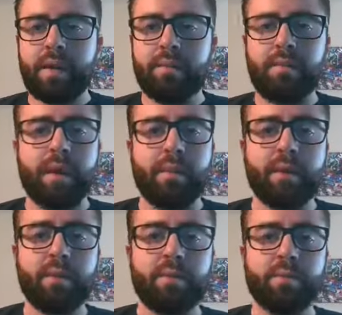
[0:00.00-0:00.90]
I
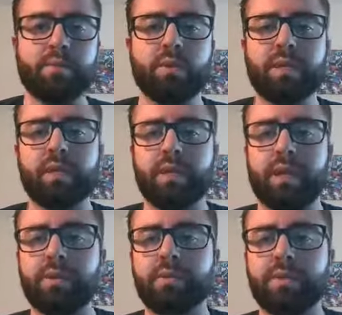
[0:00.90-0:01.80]
primarily was working a
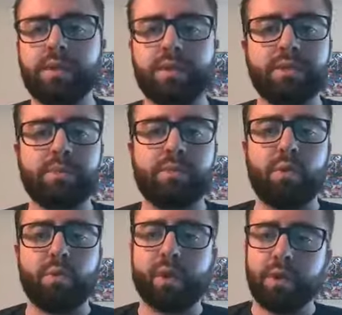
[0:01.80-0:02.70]
lot with the Disney
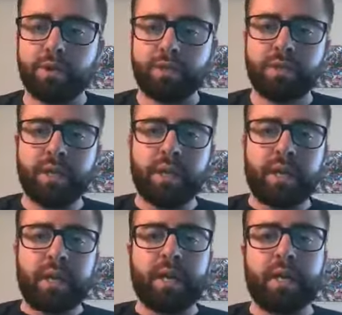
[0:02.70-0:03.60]
Performing Arts
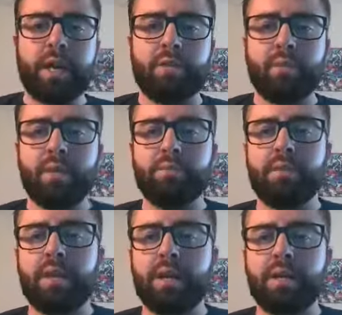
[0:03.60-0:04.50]
and helping
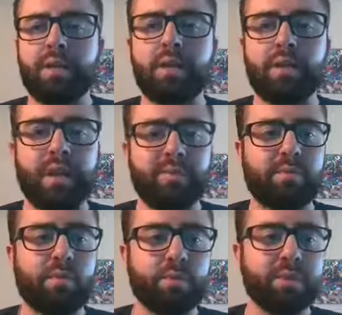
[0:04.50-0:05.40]
put on their live
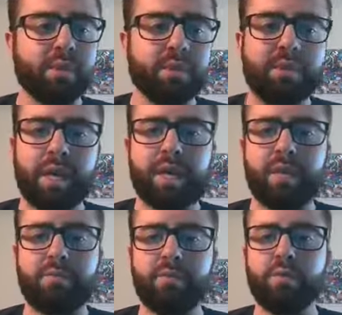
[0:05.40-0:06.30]
performances
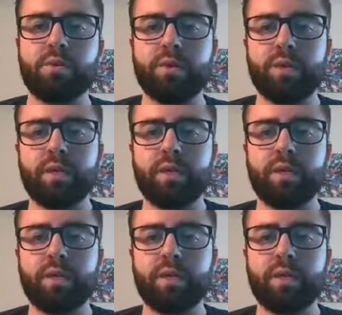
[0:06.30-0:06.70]
at a few